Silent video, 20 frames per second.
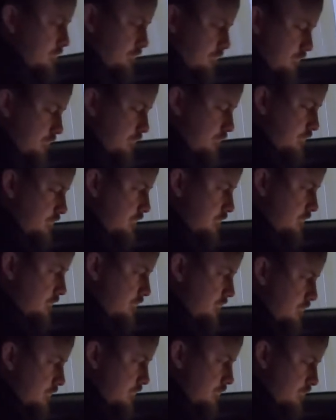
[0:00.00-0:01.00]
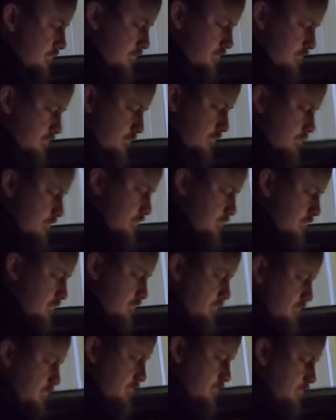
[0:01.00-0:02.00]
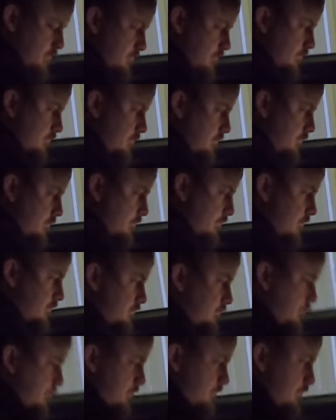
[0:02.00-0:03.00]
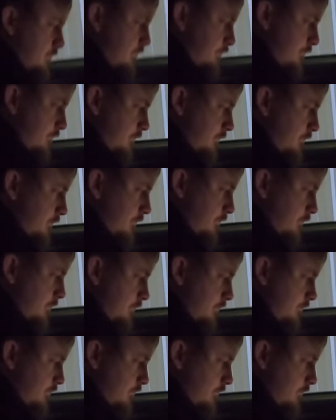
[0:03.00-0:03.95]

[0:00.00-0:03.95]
just finalizing the idle. I'm getting a phone call.